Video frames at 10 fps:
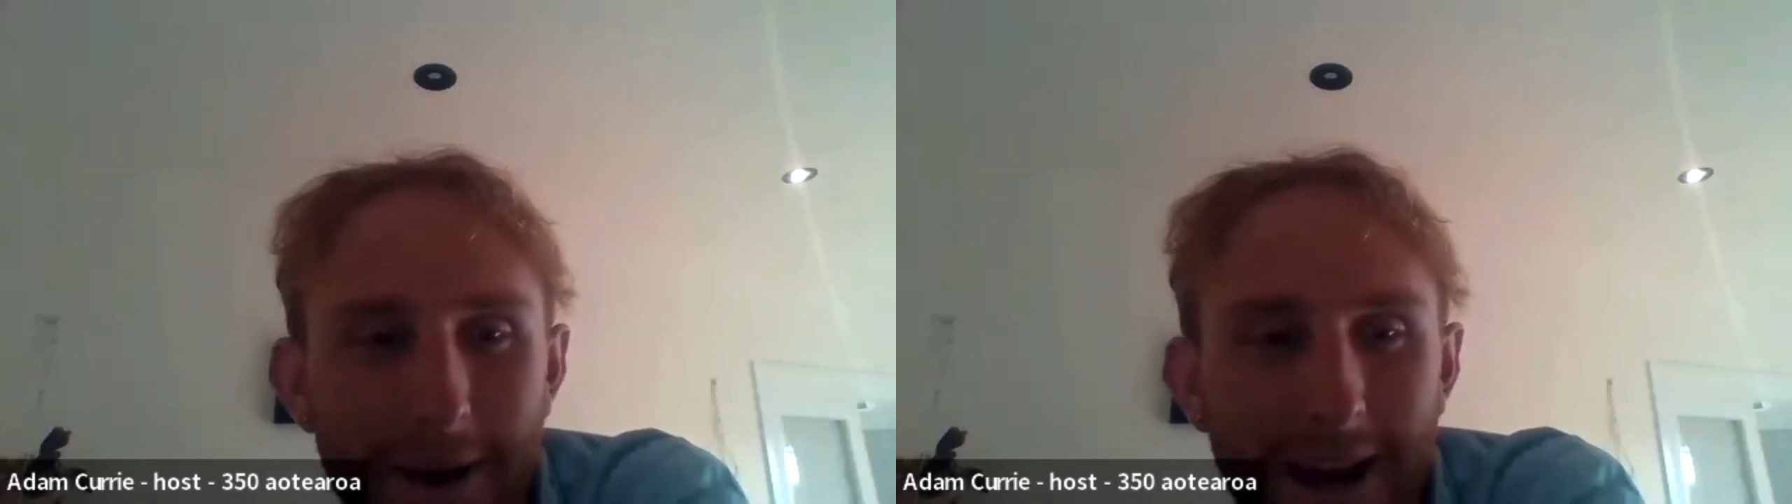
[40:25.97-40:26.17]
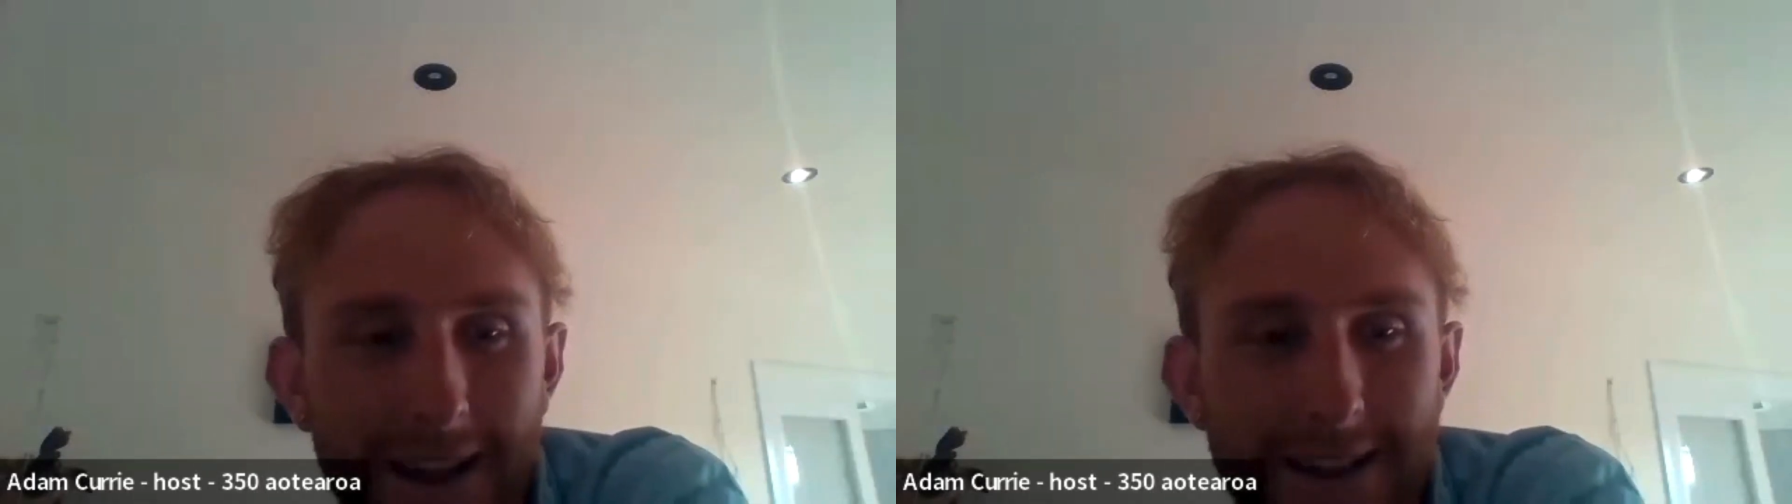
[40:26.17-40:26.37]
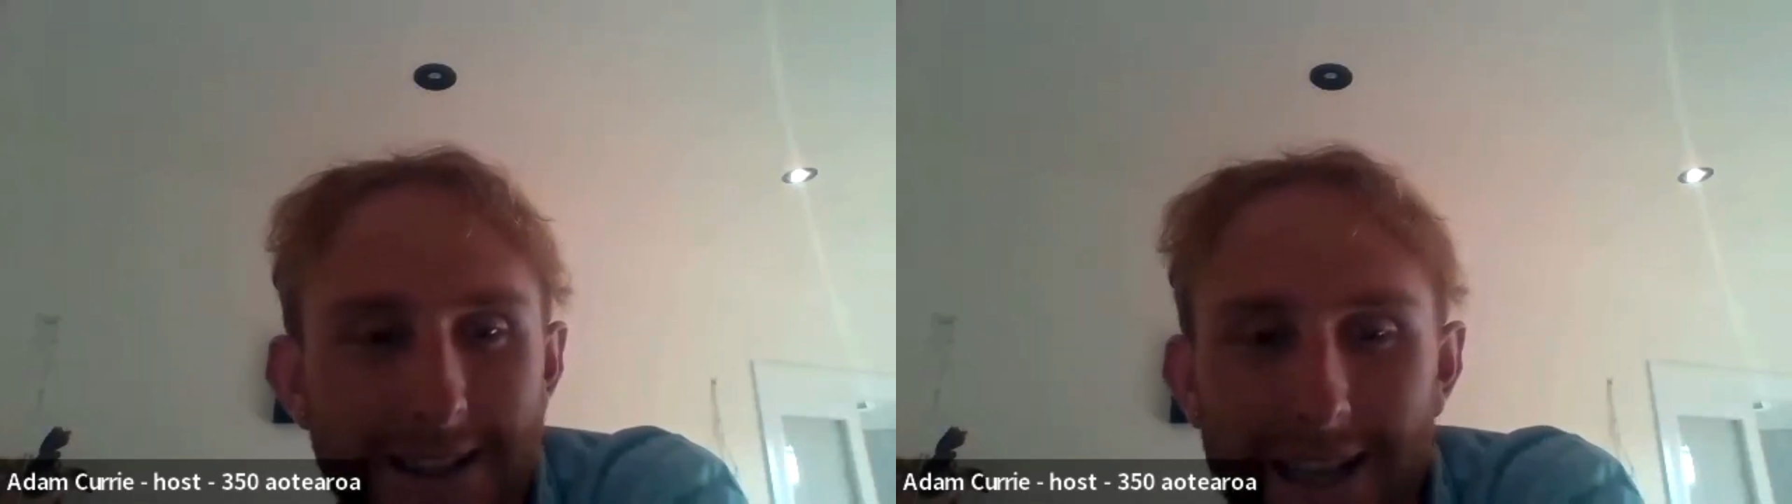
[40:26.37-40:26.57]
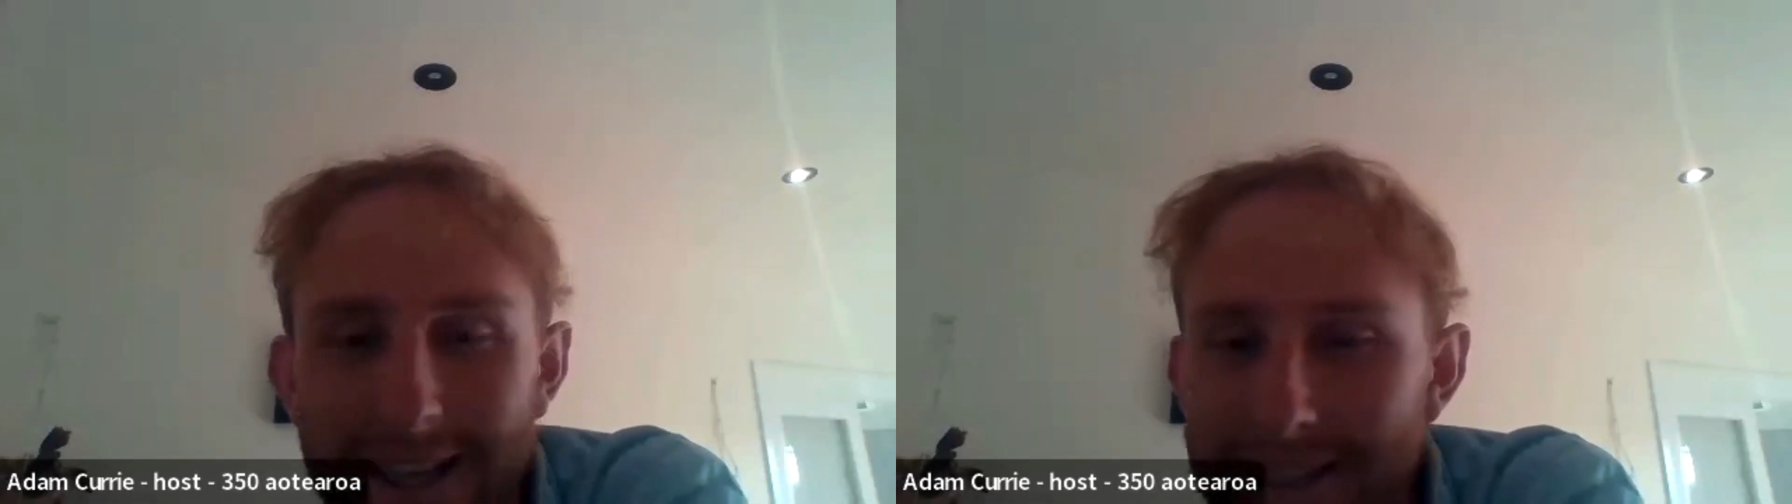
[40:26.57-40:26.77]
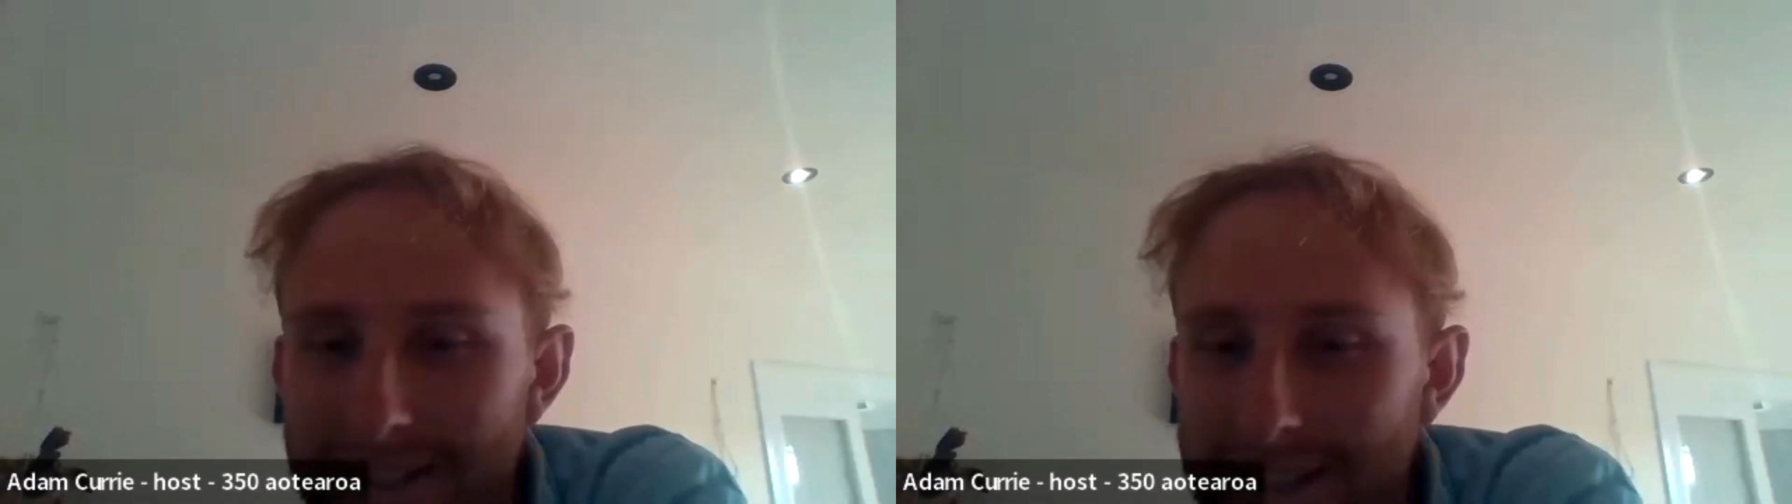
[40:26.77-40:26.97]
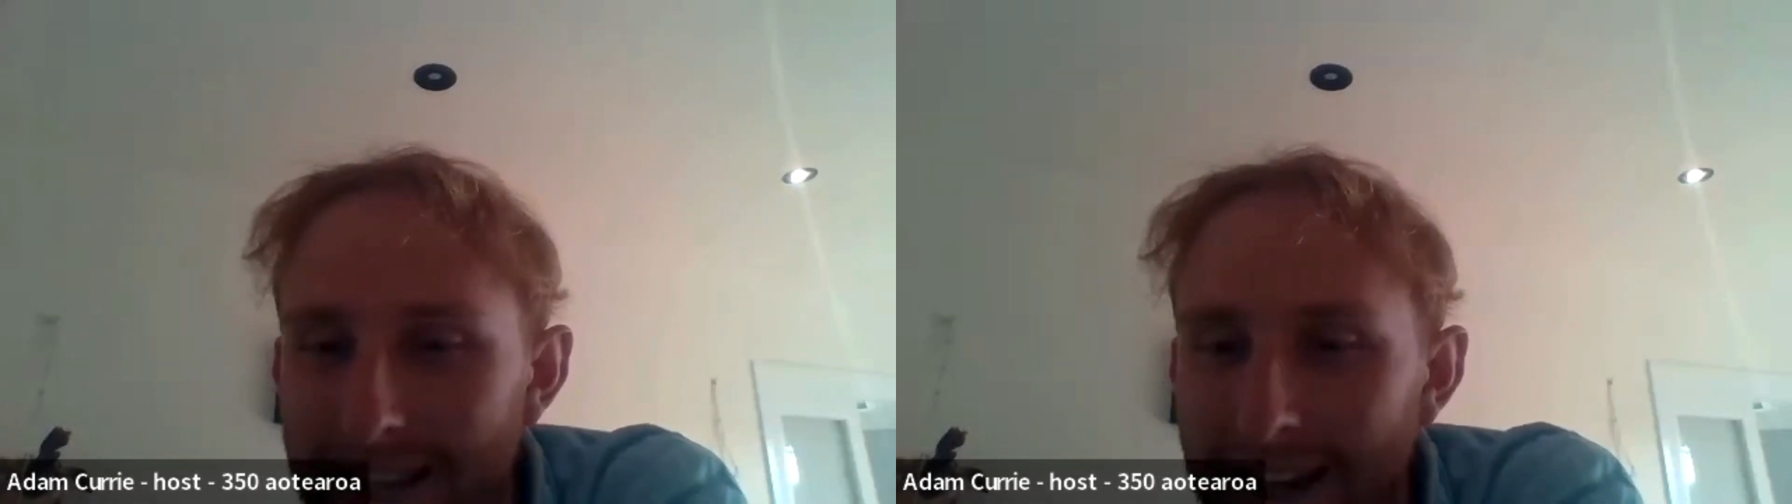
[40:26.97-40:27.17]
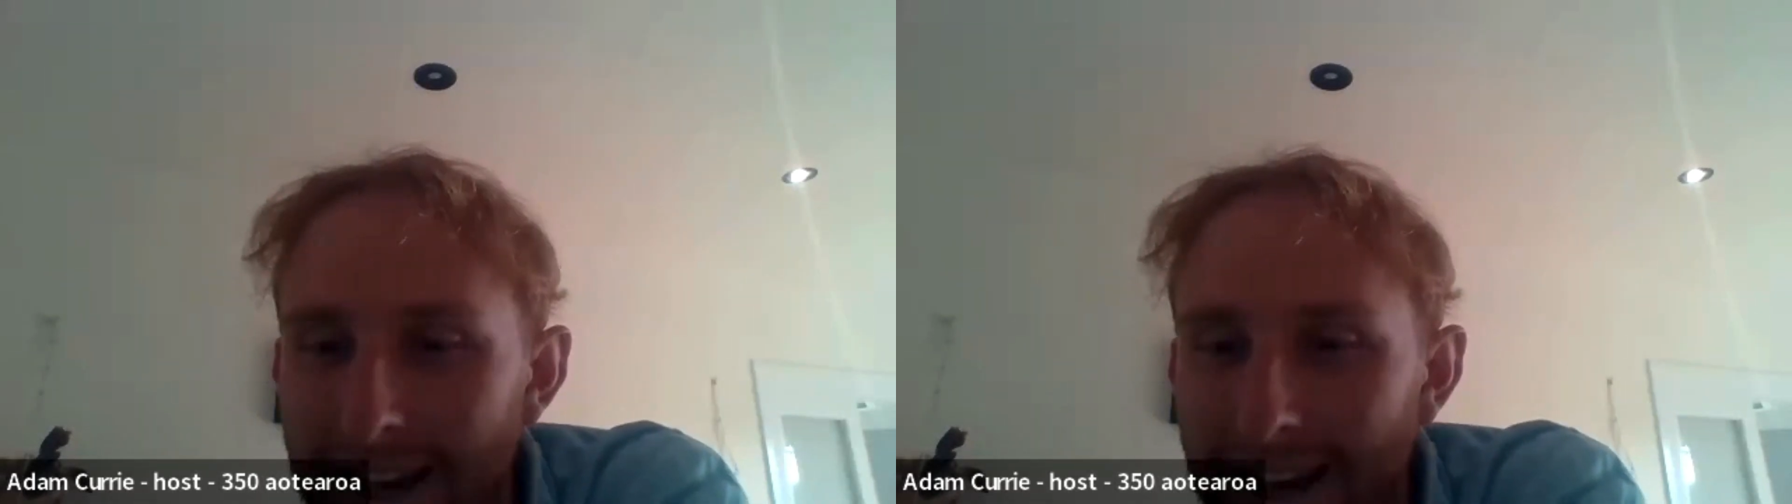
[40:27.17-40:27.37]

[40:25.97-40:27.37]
behind the scenes.